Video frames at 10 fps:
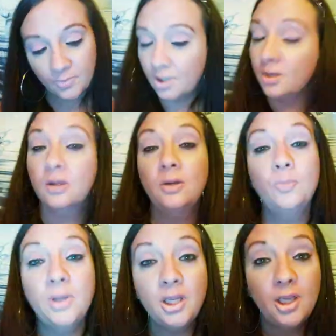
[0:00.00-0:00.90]
it could
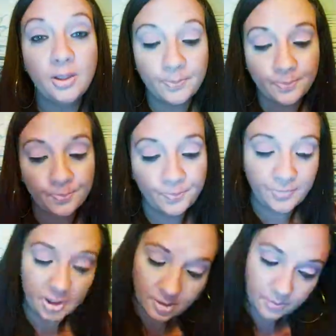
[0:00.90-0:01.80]
be,
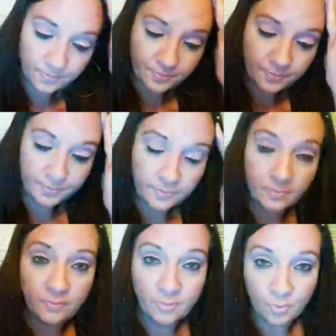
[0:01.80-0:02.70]
yeah,
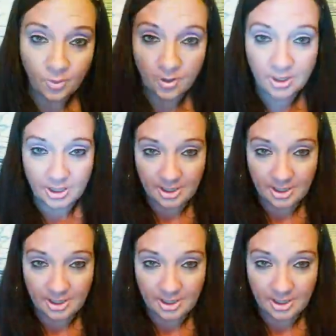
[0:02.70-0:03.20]
for working